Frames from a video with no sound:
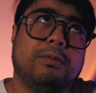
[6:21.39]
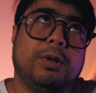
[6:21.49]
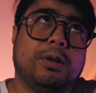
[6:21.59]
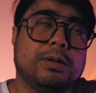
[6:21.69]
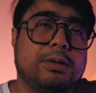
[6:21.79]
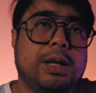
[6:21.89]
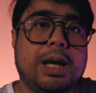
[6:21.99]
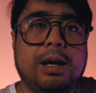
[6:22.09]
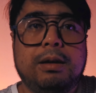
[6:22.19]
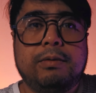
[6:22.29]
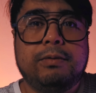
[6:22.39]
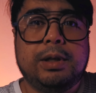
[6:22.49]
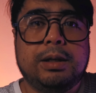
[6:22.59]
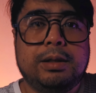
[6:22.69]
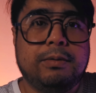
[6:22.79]
We also have
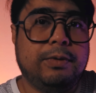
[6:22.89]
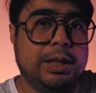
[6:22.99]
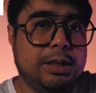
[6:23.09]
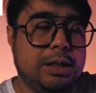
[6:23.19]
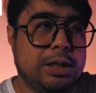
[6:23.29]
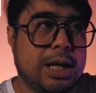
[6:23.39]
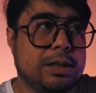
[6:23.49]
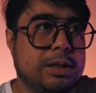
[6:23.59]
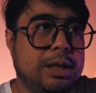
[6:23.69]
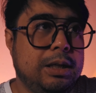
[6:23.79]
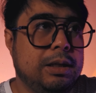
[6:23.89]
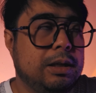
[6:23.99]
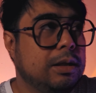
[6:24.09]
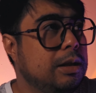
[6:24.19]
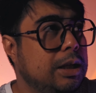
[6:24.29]
the VZ chassis,
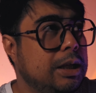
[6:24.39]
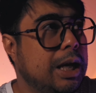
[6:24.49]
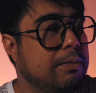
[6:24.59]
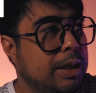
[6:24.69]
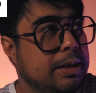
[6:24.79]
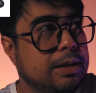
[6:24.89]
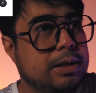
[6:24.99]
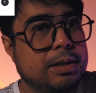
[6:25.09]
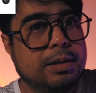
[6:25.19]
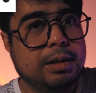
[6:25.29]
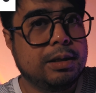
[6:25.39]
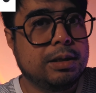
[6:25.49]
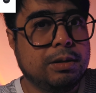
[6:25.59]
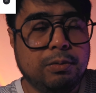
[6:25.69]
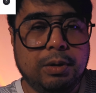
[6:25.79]
the MS,
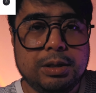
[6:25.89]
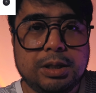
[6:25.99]
it's a dual